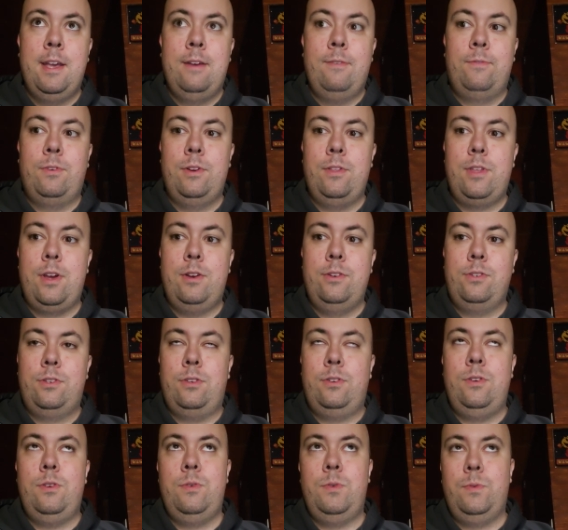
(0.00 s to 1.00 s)
For those
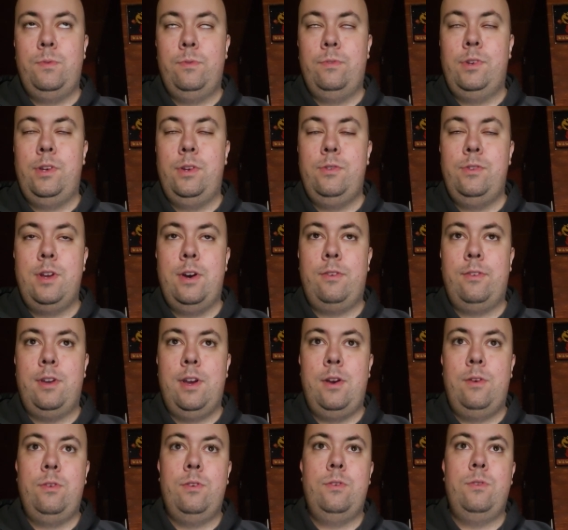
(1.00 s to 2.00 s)
who don't
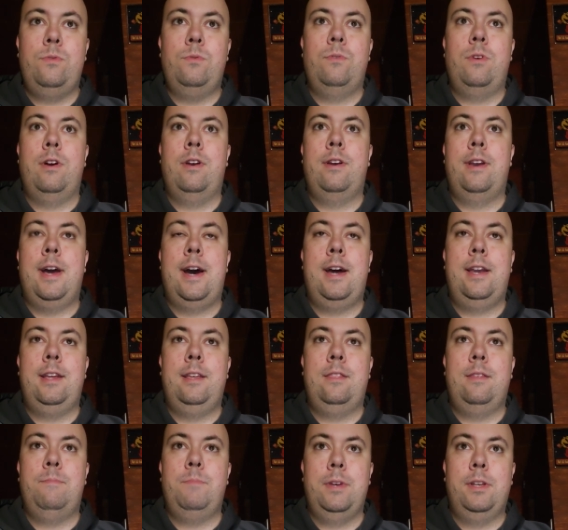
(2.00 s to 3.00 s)
know, who are not
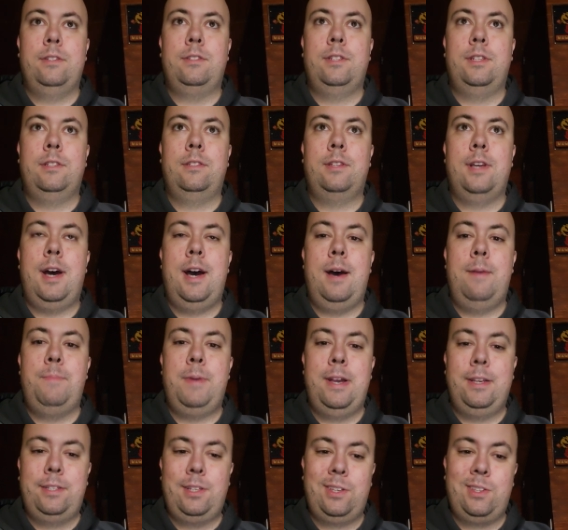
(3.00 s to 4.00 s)
in the business,
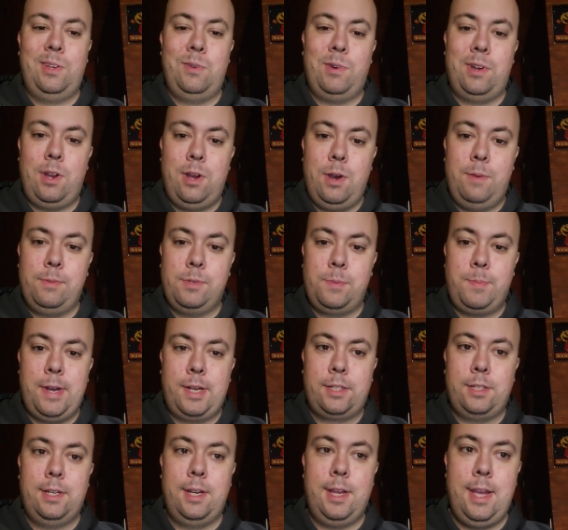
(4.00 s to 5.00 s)
basically what a home
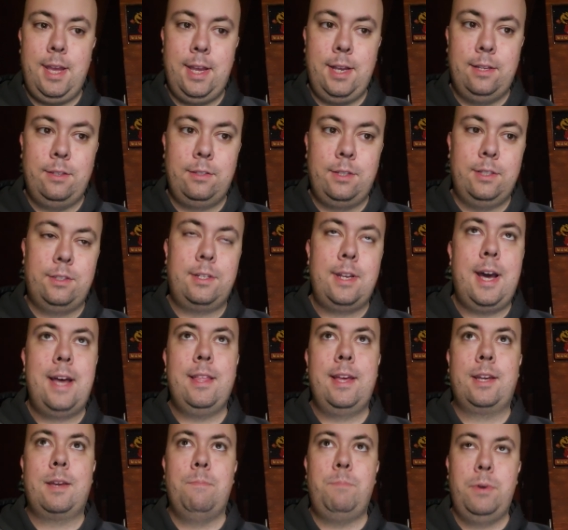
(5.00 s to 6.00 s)
inspection is, it's not
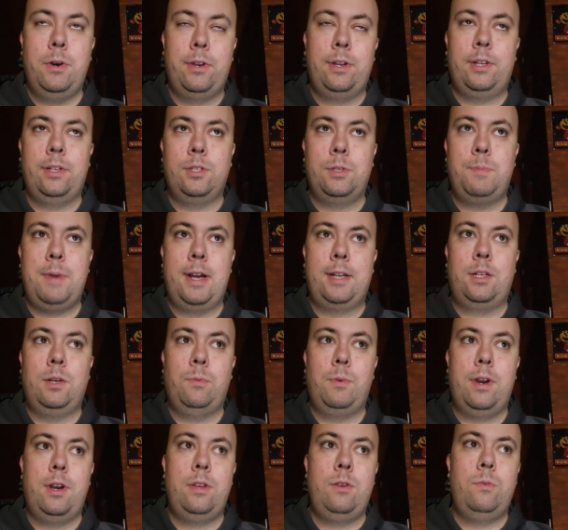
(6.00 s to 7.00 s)
like a building inspector
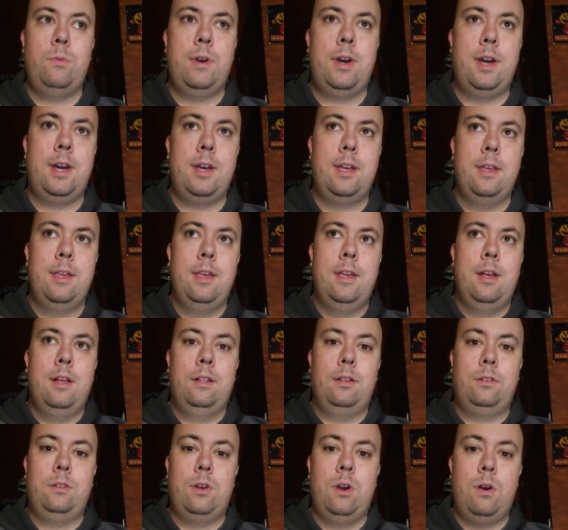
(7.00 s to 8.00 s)
where you
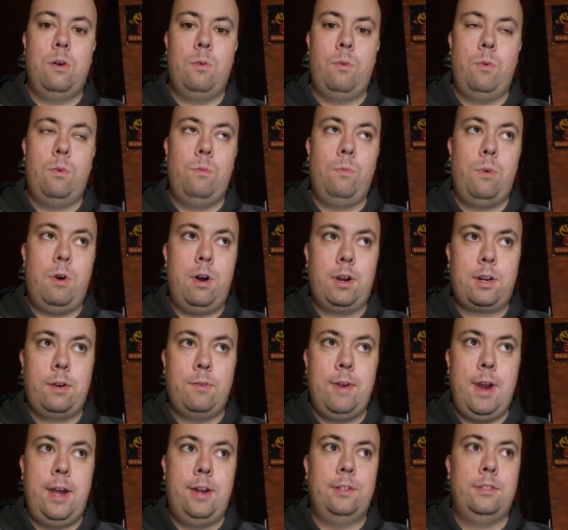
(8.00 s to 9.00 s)
go walk
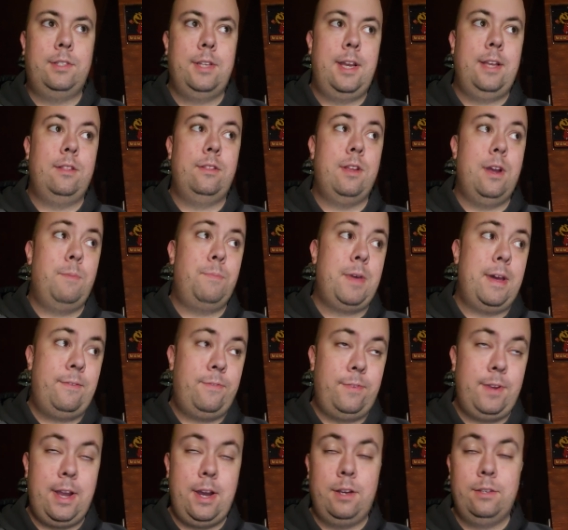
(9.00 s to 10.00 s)
around and say, nope, that
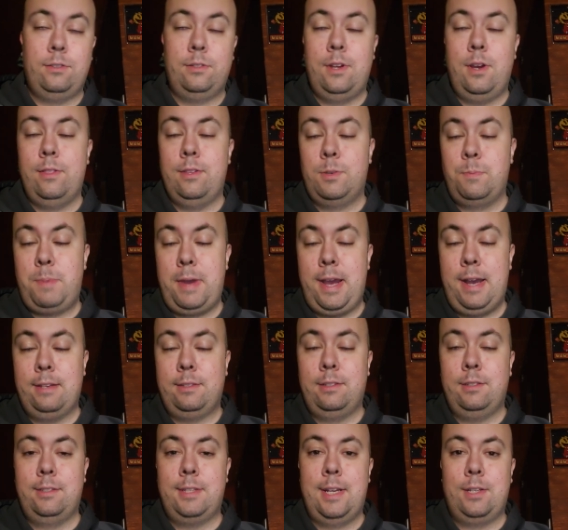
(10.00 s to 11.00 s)
fails, no, this
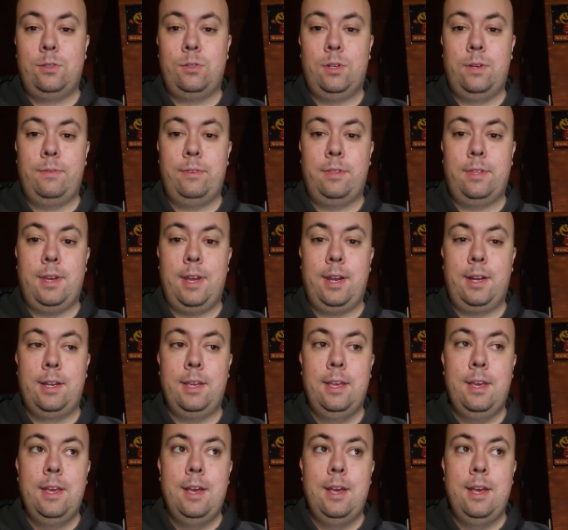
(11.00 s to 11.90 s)
passes, that sort of a thing.